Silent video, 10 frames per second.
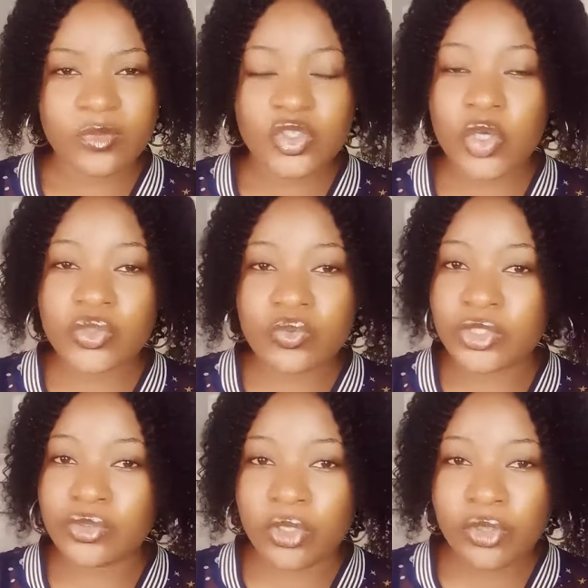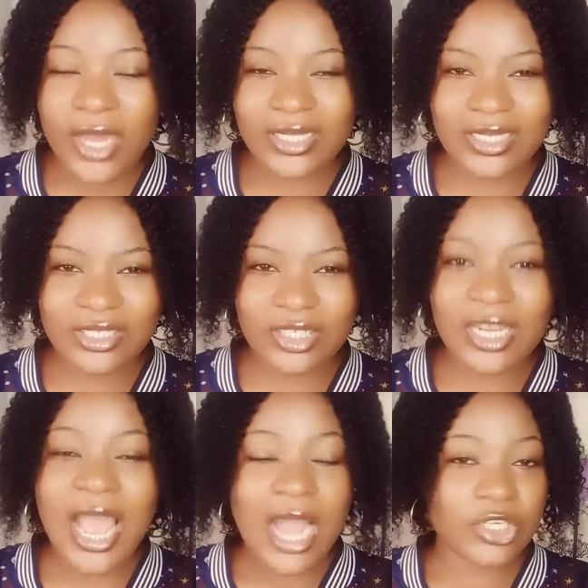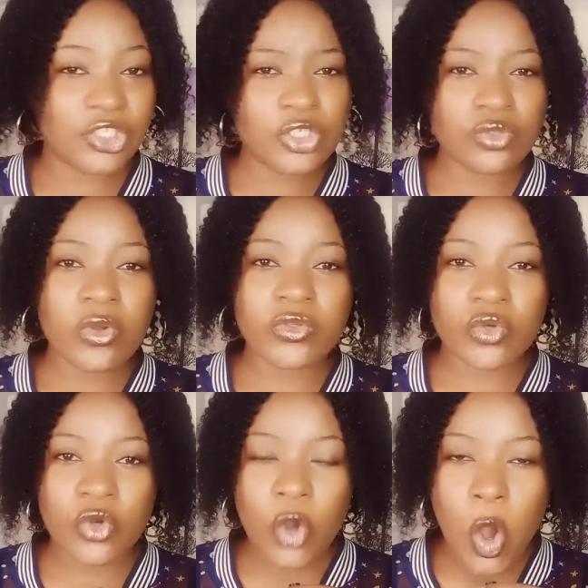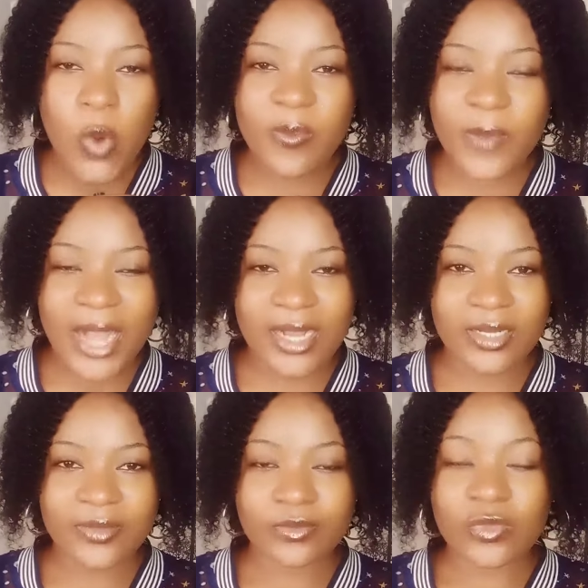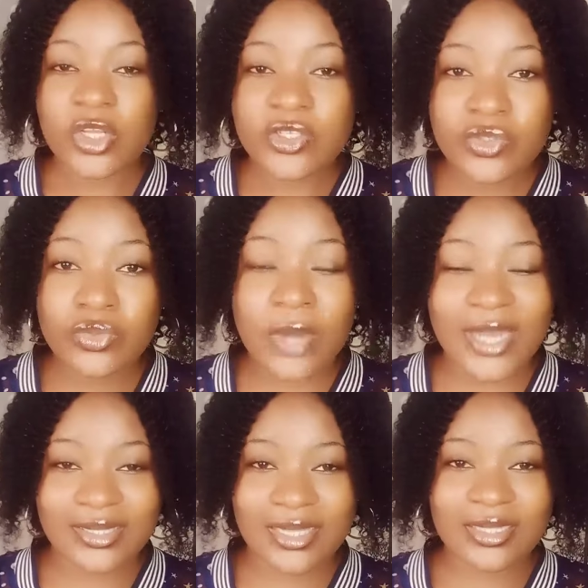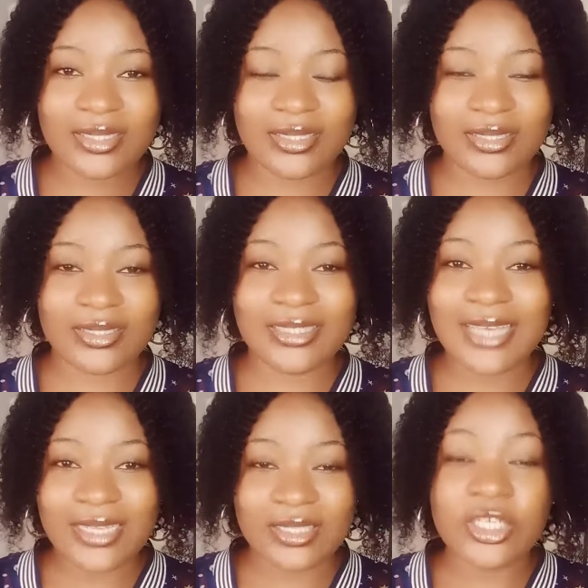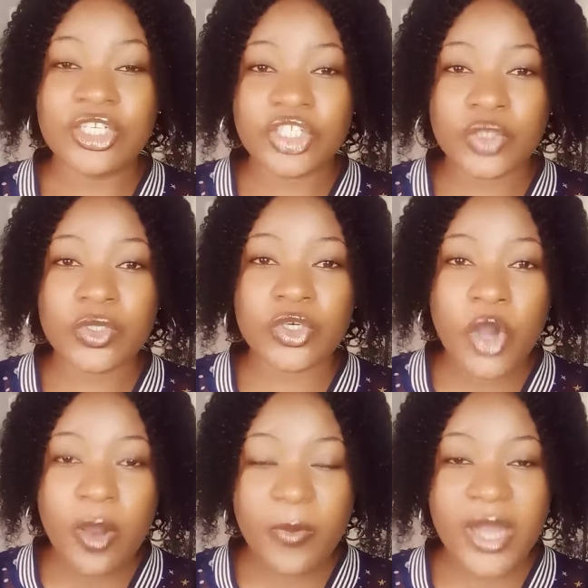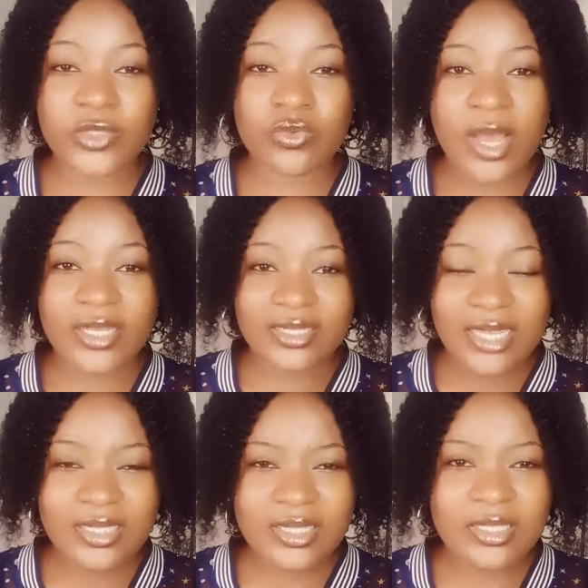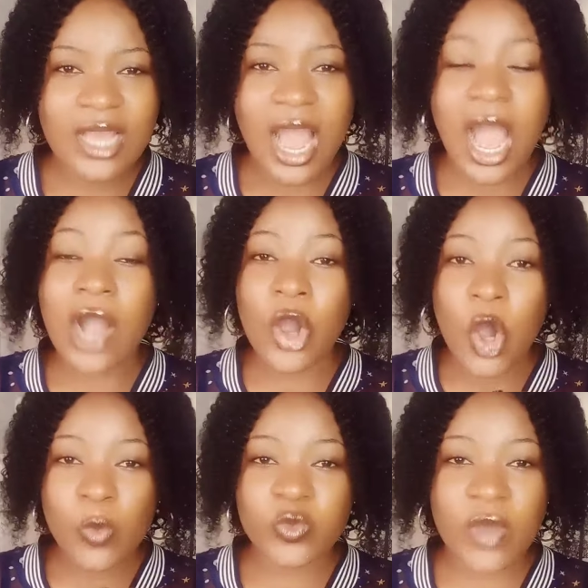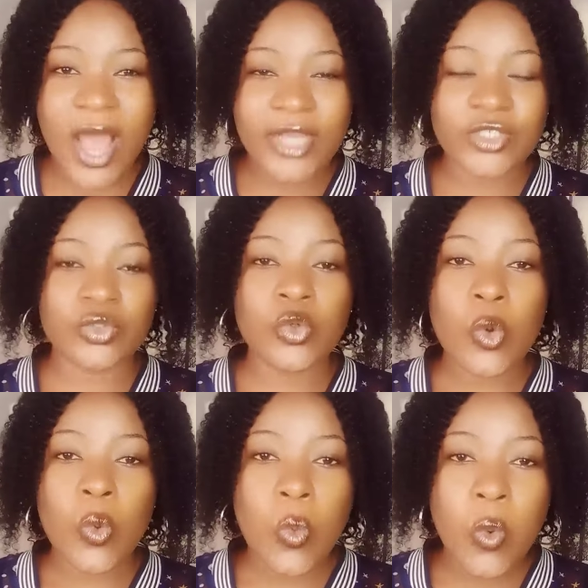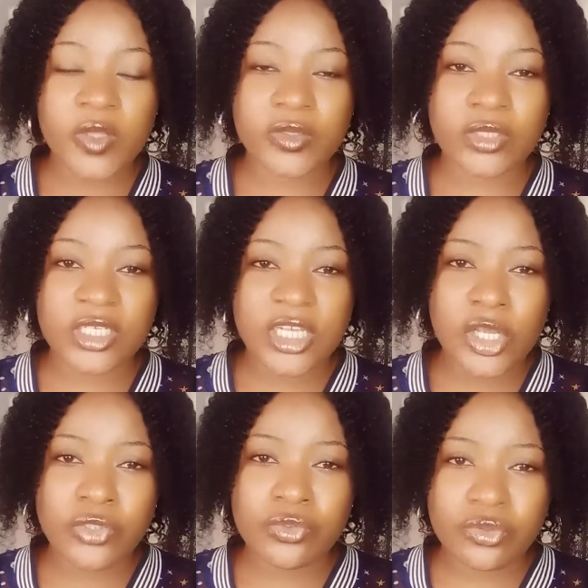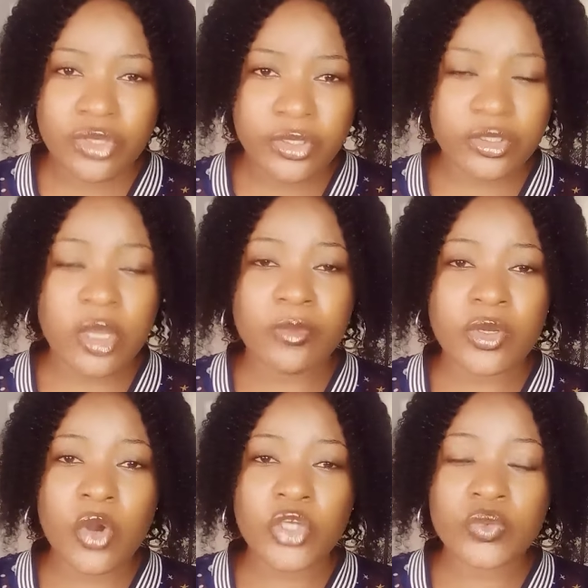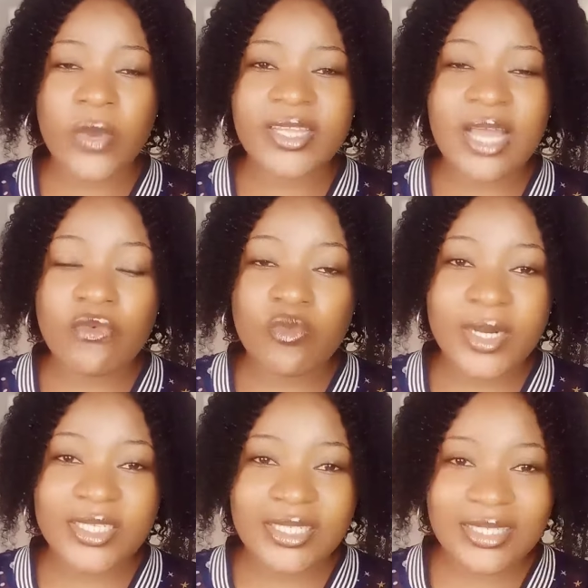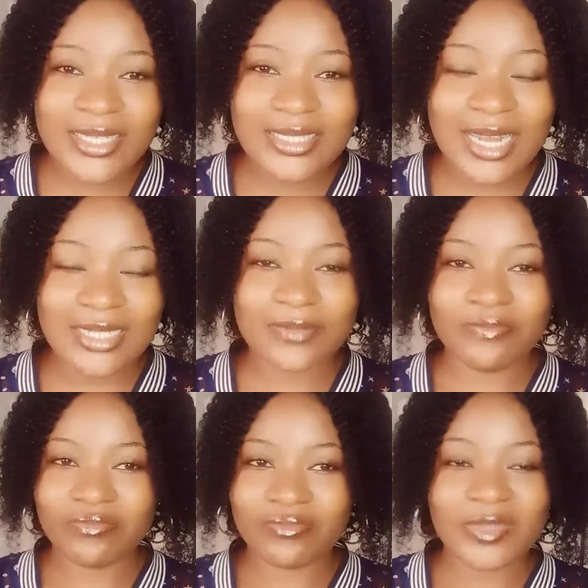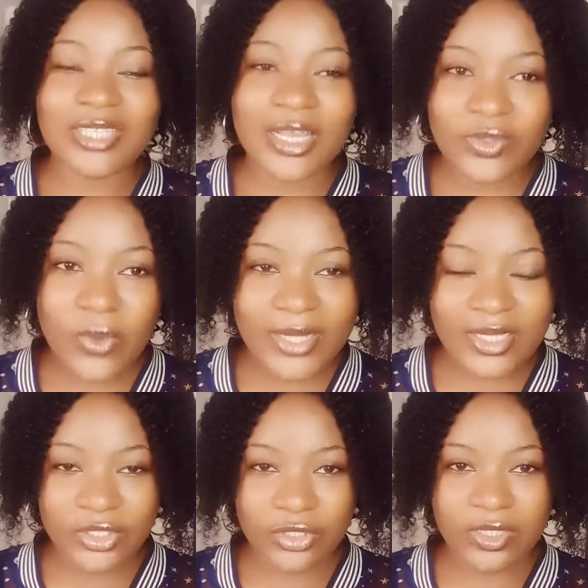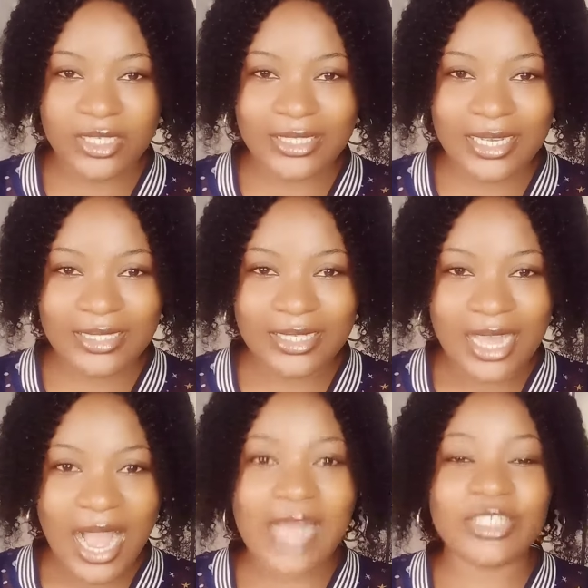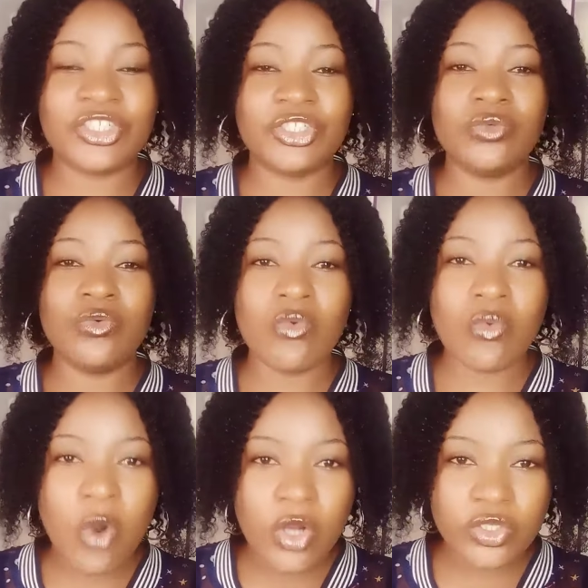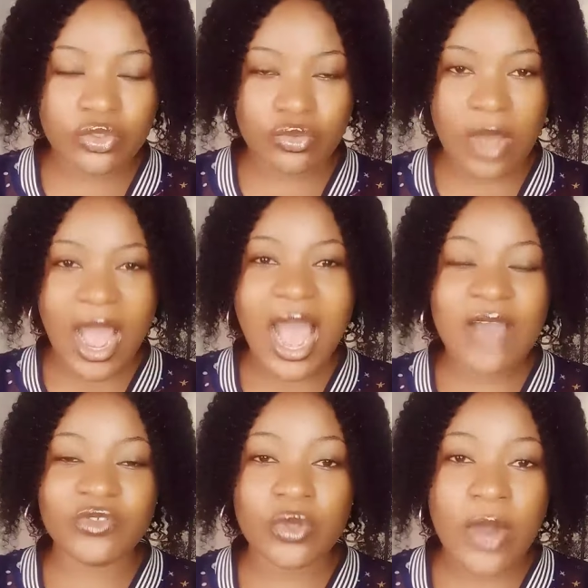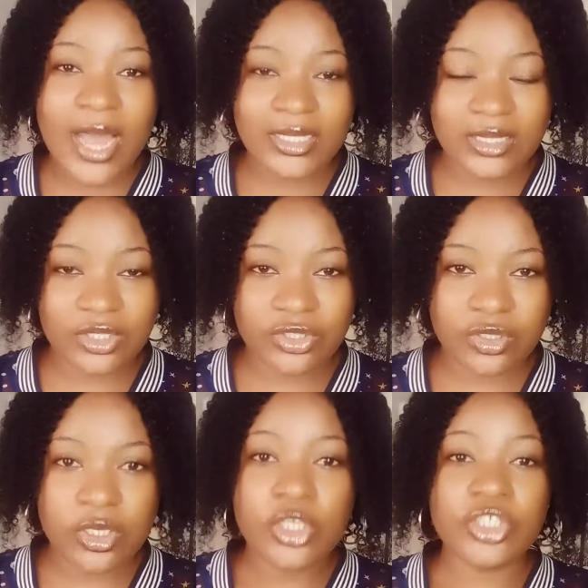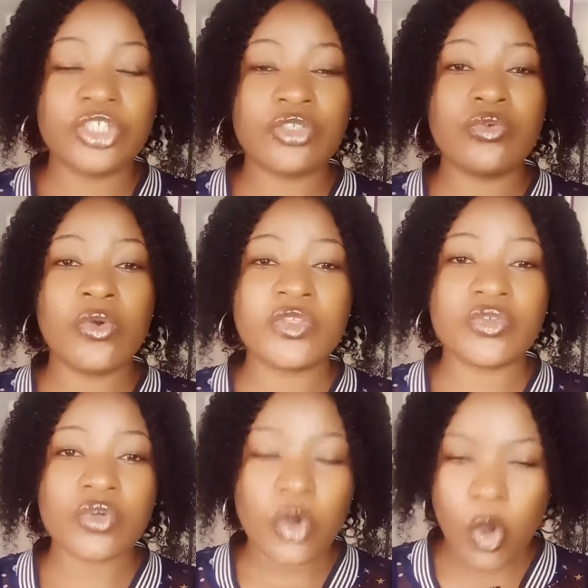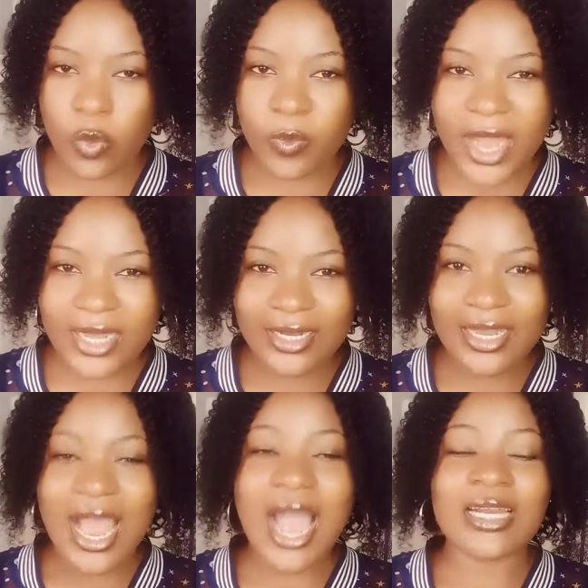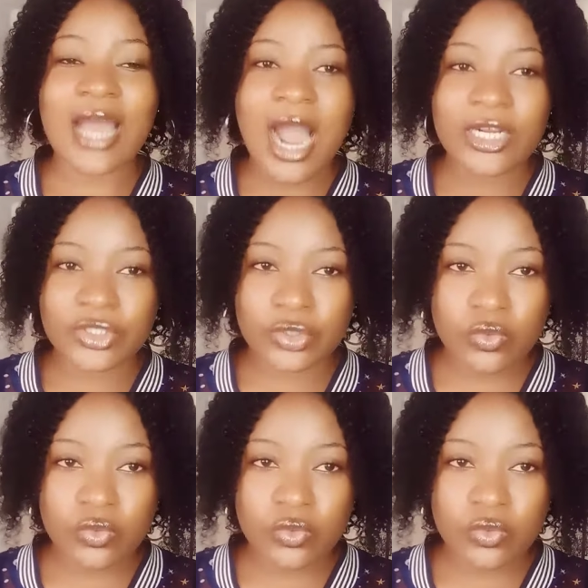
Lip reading: Just withdraw your attention and she's going to come back to her senses. Yes, she will come back to her senses and come to ask you what the issue is. Because when that woman says that there's no attention again and she wants to have your attention, she's going to come back and ask